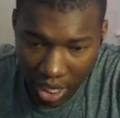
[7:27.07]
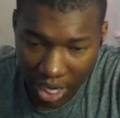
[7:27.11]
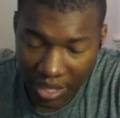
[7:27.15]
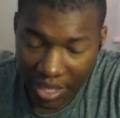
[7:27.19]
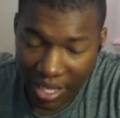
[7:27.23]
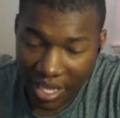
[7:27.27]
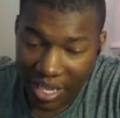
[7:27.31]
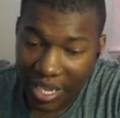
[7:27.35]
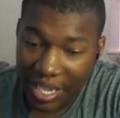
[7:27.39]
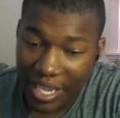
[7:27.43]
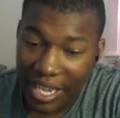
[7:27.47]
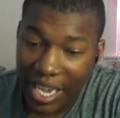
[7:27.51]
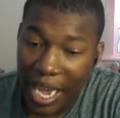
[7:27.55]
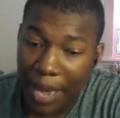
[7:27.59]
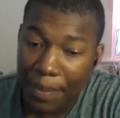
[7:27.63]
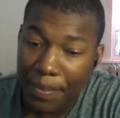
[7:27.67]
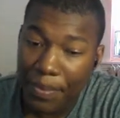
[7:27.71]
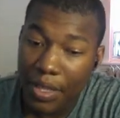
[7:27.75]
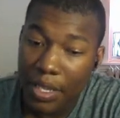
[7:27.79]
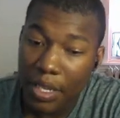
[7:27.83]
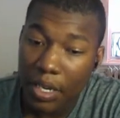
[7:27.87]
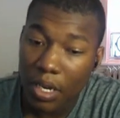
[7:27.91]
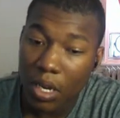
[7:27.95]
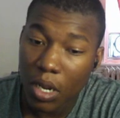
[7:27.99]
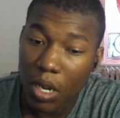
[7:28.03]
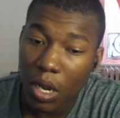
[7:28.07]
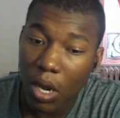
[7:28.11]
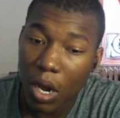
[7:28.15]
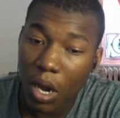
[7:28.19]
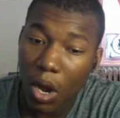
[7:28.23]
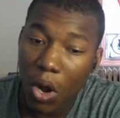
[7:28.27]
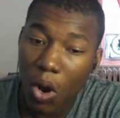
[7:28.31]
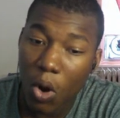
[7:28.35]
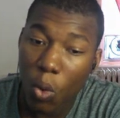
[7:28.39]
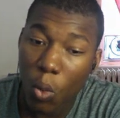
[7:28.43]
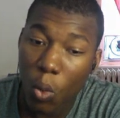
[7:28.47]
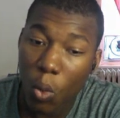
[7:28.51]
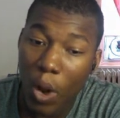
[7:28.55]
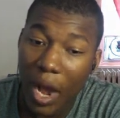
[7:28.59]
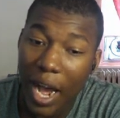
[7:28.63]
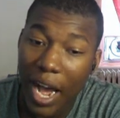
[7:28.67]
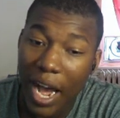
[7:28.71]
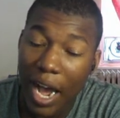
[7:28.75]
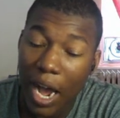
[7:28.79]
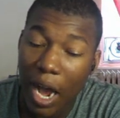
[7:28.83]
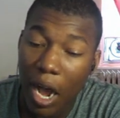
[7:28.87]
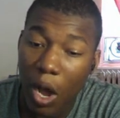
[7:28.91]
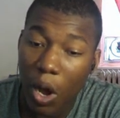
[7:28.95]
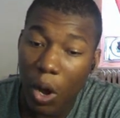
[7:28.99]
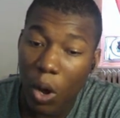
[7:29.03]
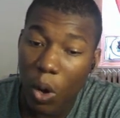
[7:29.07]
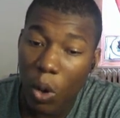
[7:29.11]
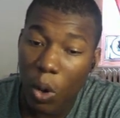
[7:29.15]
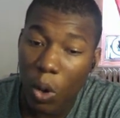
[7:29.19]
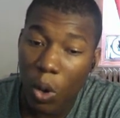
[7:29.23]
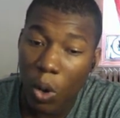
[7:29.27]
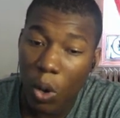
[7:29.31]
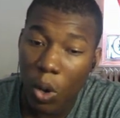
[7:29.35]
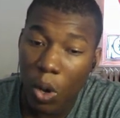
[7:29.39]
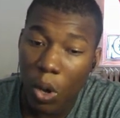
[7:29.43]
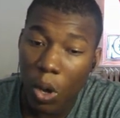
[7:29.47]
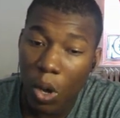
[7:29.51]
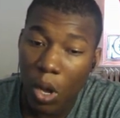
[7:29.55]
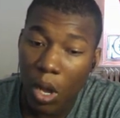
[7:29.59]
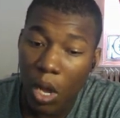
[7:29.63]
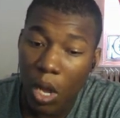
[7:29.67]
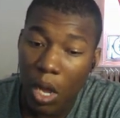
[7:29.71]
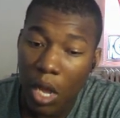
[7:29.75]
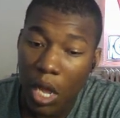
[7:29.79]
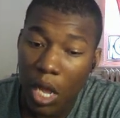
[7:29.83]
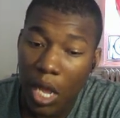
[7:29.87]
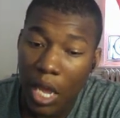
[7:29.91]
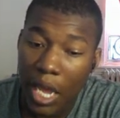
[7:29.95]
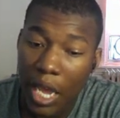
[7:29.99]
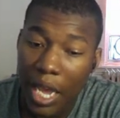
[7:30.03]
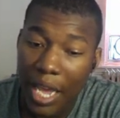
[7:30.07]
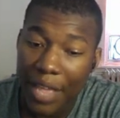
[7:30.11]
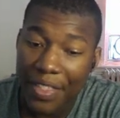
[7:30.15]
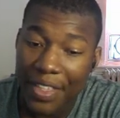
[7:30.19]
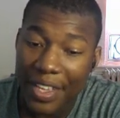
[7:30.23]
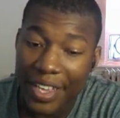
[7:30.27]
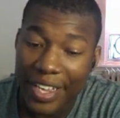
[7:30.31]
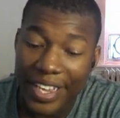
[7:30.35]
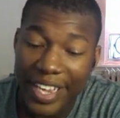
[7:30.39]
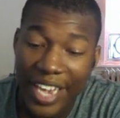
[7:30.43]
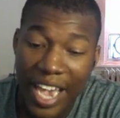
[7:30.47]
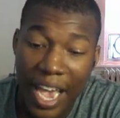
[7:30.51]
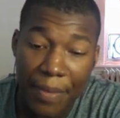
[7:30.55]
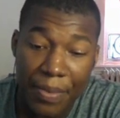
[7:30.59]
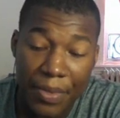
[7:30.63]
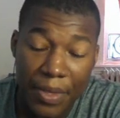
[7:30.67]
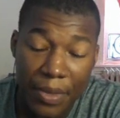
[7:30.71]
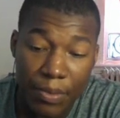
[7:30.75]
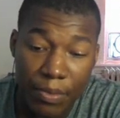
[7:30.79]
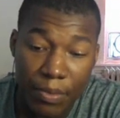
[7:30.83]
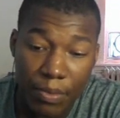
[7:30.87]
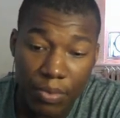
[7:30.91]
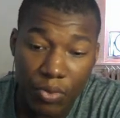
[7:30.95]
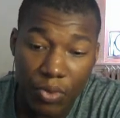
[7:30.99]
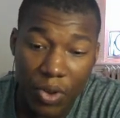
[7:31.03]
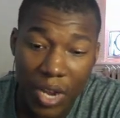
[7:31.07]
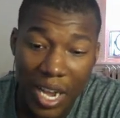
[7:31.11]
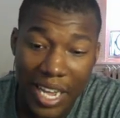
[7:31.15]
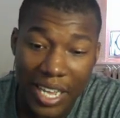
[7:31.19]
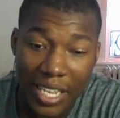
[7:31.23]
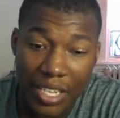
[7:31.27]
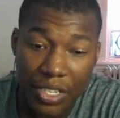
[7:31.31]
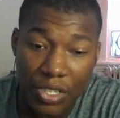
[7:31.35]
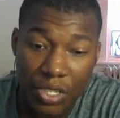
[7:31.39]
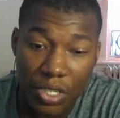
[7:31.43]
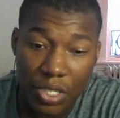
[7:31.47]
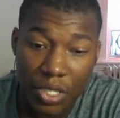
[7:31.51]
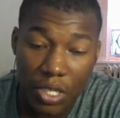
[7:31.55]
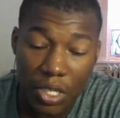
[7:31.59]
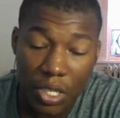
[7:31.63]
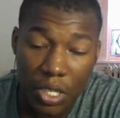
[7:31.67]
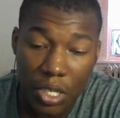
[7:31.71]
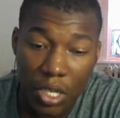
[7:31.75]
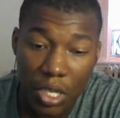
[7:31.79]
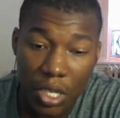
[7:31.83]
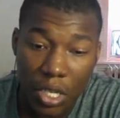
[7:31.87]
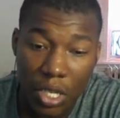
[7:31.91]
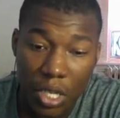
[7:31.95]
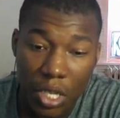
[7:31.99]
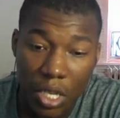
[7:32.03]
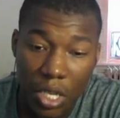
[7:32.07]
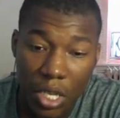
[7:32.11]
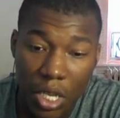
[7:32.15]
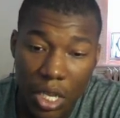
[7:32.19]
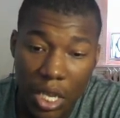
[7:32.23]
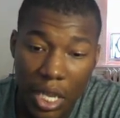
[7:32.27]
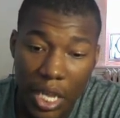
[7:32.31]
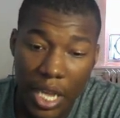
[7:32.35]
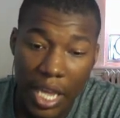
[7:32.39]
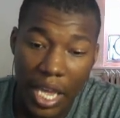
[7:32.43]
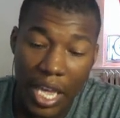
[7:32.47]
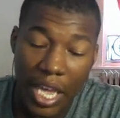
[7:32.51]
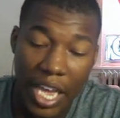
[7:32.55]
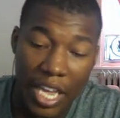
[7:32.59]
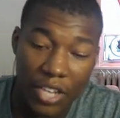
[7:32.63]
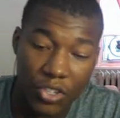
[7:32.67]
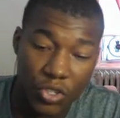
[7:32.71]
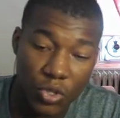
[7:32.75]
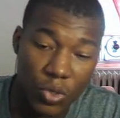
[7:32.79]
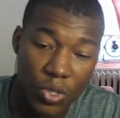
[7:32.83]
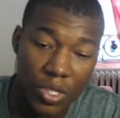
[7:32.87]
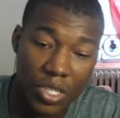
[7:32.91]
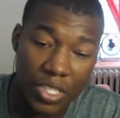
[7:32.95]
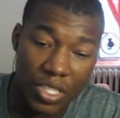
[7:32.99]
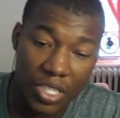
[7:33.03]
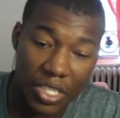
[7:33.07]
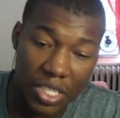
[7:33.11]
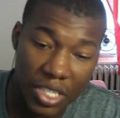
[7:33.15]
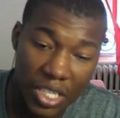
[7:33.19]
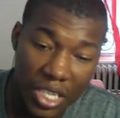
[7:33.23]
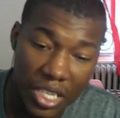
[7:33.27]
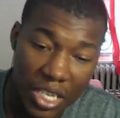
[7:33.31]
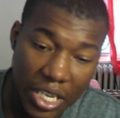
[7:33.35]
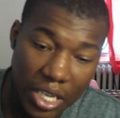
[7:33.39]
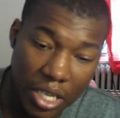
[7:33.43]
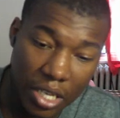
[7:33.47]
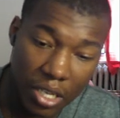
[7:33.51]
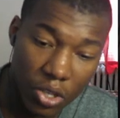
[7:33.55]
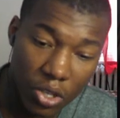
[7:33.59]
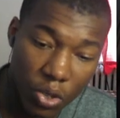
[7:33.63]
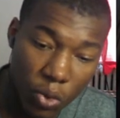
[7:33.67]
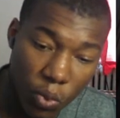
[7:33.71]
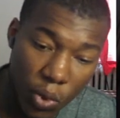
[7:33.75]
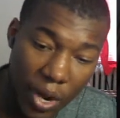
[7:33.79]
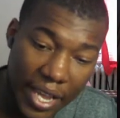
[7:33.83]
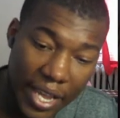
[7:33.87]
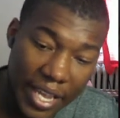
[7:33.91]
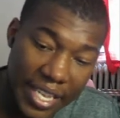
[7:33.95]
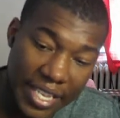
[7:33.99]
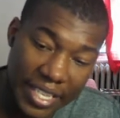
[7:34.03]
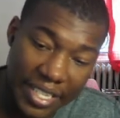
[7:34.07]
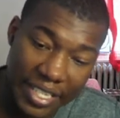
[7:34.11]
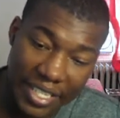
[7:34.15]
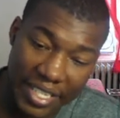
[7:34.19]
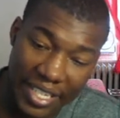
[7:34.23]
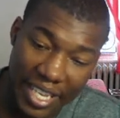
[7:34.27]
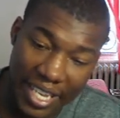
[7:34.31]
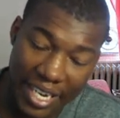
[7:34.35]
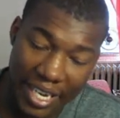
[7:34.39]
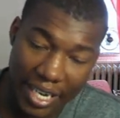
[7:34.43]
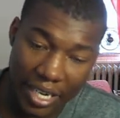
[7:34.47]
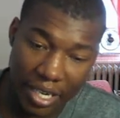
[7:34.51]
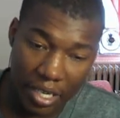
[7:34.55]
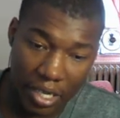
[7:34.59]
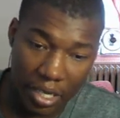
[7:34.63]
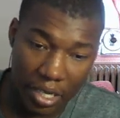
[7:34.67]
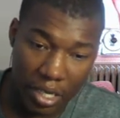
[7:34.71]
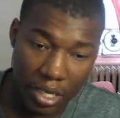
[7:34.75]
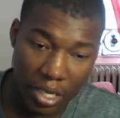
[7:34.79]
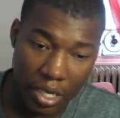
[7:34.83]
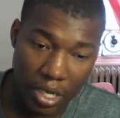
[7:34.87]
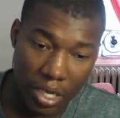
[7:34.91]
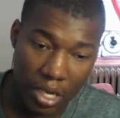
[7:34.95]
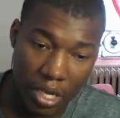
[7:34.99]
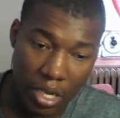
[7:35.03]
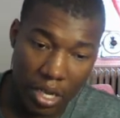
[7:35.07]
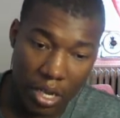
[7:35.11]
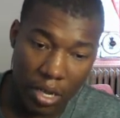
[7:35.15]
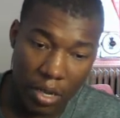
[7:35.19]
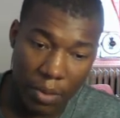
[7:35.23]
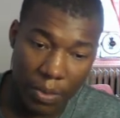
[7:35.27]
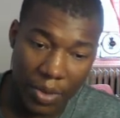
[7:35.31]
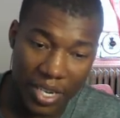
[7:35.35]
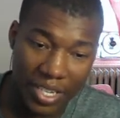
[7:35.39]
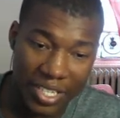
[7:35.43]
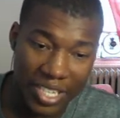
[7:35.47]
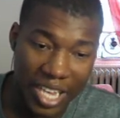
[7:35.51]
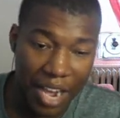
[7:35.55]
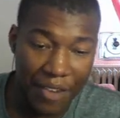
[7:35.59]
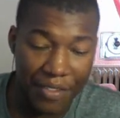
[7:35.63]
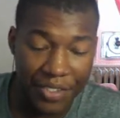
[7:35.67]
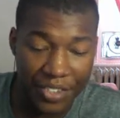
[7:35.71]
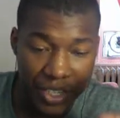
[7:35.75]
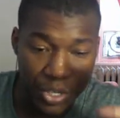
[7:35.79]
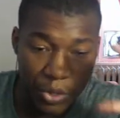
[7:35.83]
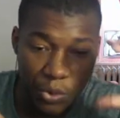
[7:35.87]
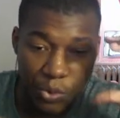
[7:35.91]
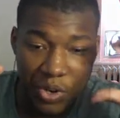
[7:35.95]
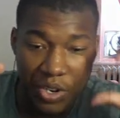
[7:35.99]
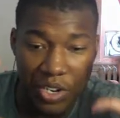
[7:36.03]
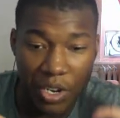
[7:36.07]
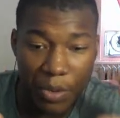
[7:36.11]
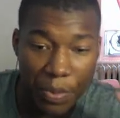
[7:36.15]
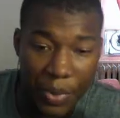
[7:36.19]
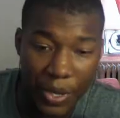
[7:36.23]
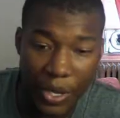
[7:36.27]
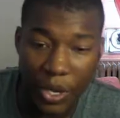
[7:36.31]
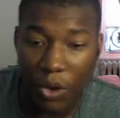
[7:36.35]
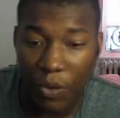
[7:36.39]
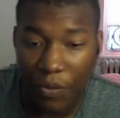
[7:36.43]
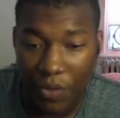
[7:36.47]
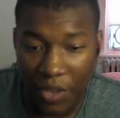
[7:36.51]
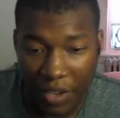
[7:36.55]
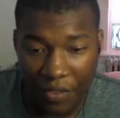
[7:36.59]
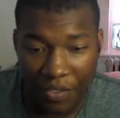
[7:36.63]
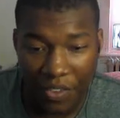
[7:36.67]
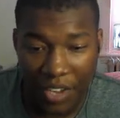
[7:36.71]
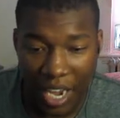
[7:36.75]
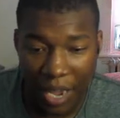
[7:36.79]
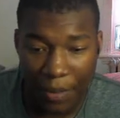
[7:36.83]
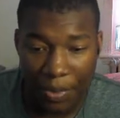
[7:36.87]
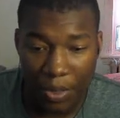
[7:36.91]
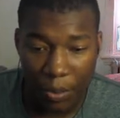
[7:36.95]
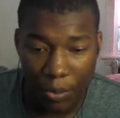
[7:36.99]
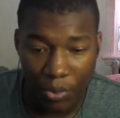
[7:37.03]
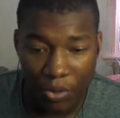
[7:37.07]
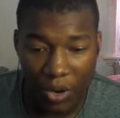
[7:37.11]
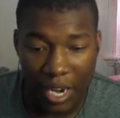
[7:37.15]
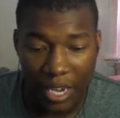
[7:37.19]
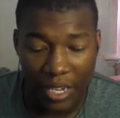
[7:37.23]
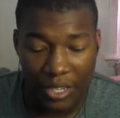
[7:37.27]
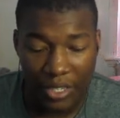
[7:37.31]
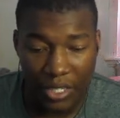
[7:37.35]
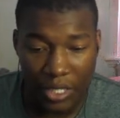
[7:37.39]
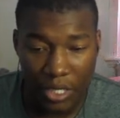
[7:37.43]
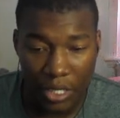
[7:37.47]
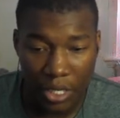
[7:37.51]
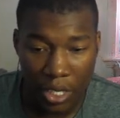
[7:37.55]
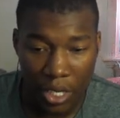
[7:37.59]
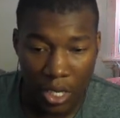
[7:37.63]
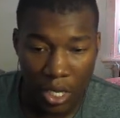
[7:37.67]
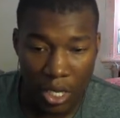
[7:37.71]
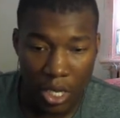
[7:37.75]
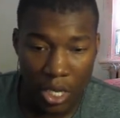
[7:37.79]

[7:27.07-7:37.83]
And then Captain, oh wow. And then Captain Price, as you can see, the way he's sitting, because obviously we're in the POV of Captain Price.